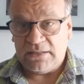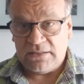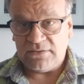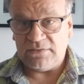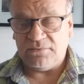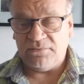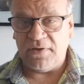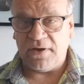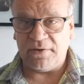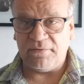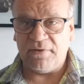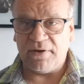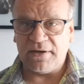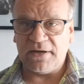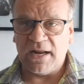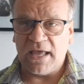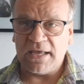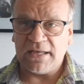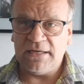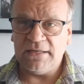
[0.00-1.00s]
very, very
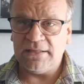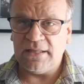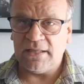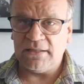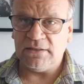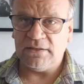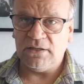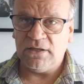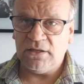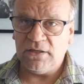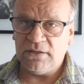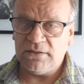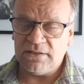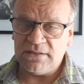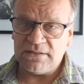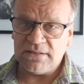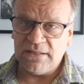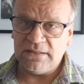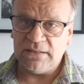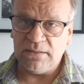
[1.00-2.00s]
likely that
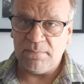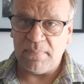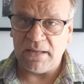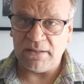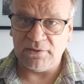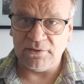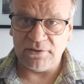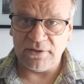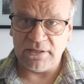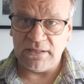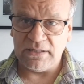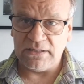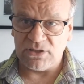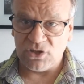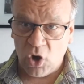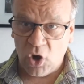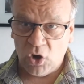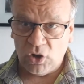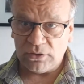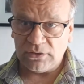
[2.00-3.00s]
this little battery is
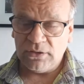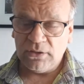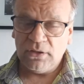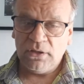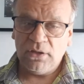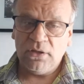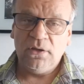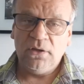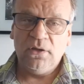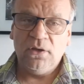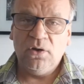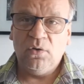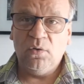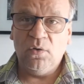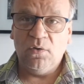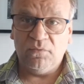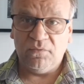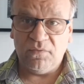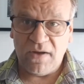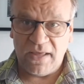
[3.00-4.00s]
gone
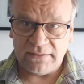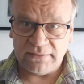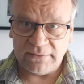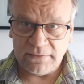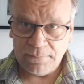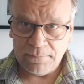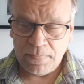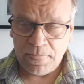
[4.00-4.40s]
or flat.